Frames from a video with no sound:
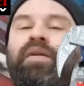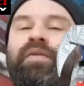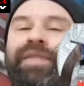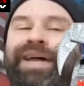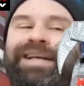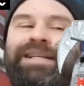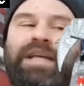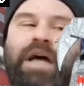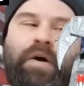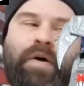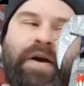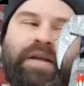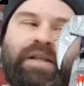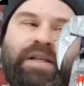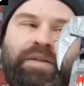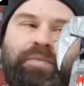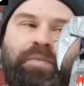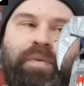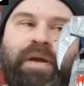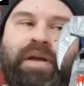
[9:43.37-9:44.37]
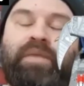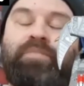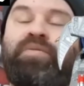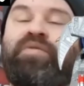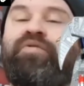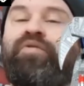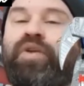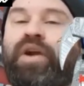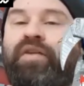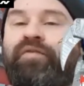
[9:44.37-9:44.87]
That's how I displayed them
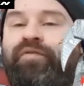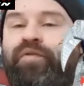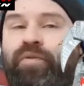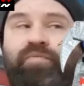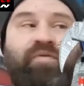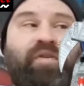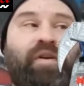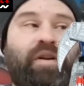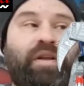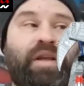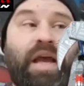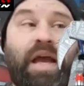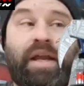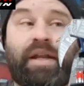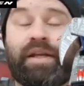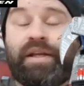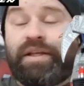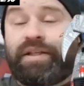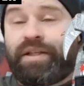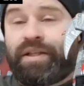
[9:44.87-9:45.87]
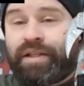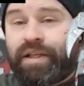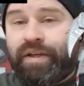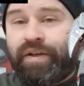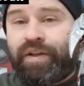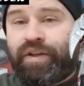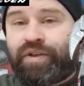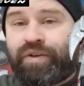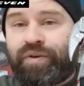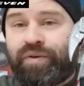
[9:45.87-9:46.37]
before I formed Volcanicus, to tell
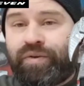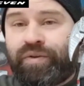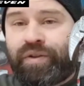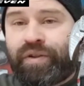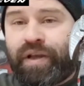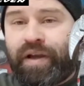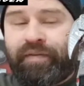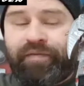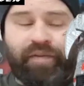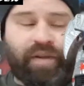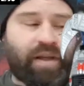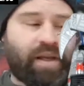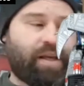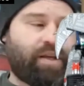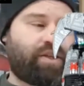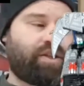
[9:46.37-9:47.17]
you the truth, off the king